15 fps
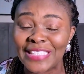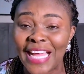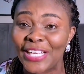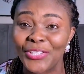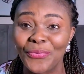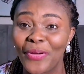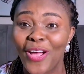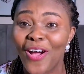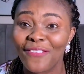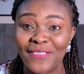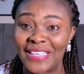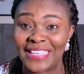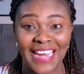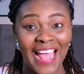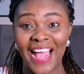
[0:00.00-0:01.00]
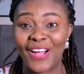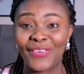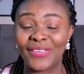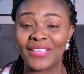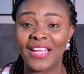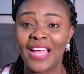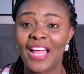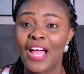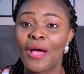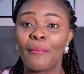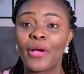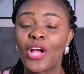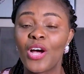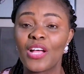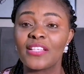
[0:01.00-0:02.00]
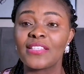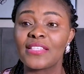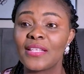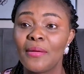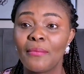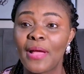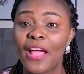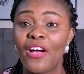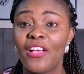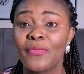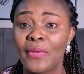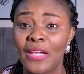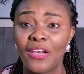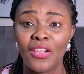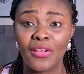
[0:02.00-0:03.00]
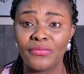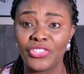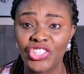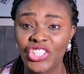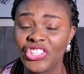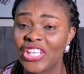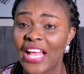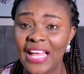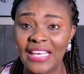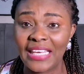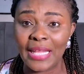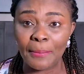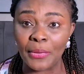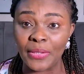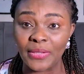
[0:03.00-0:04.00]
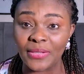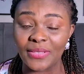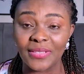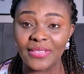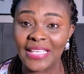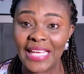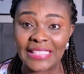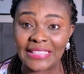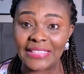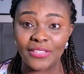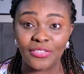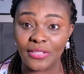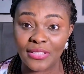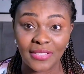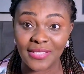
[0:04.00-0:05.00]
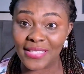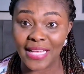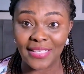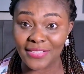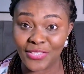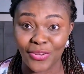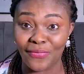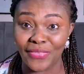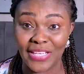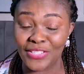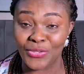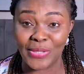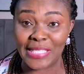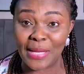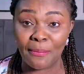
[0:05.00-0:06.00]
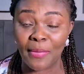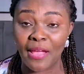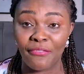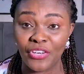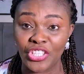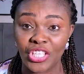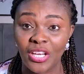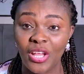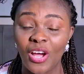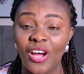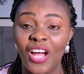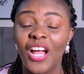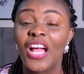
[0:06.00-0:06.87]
I do it often now because my husband loves ginger and lemon. Yes, these are the sort of things you see in my fridge a lot.